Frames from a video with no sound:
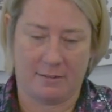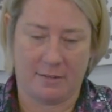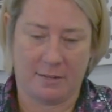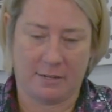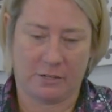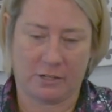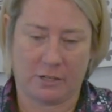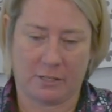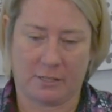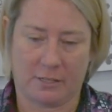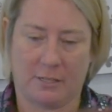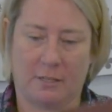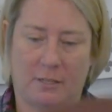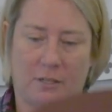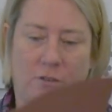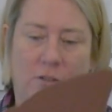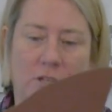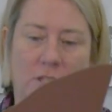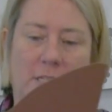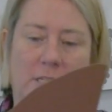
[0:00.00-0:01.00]

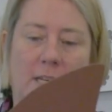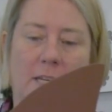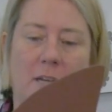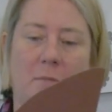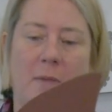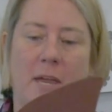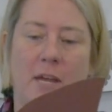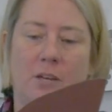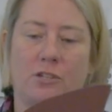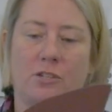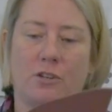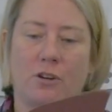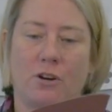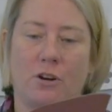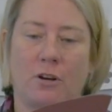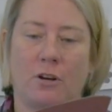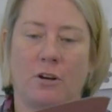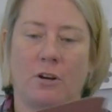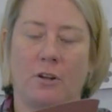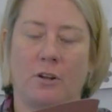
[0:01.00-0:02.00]
You just need to make
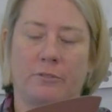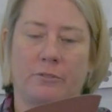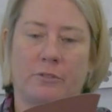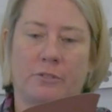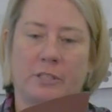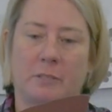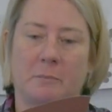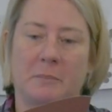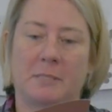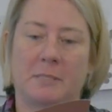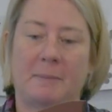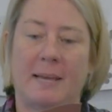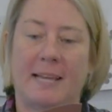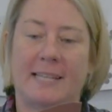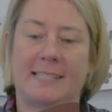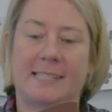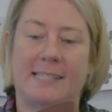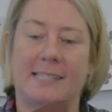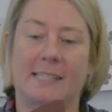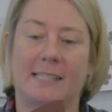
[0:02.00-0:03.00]
sure there's some
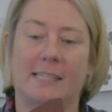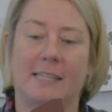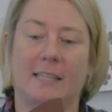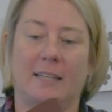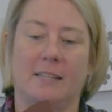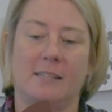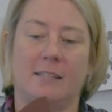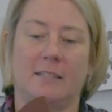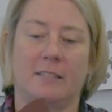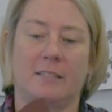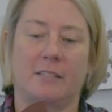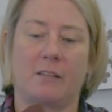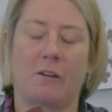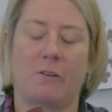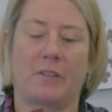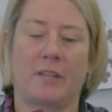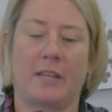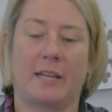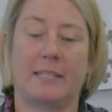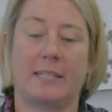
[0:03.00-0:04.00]
space in it so
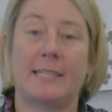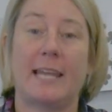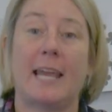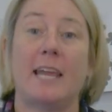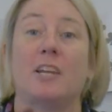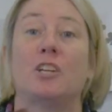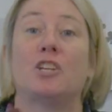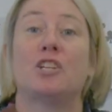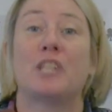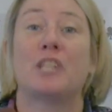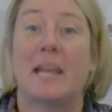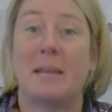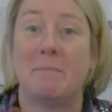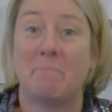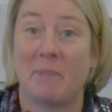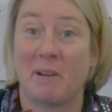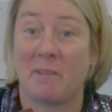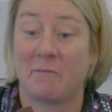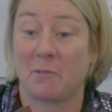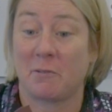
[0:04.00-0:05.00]
that it takes shape
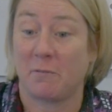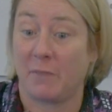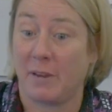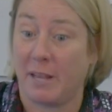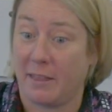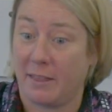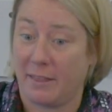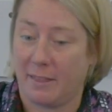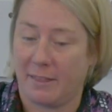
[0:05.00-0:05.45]
of a wreath.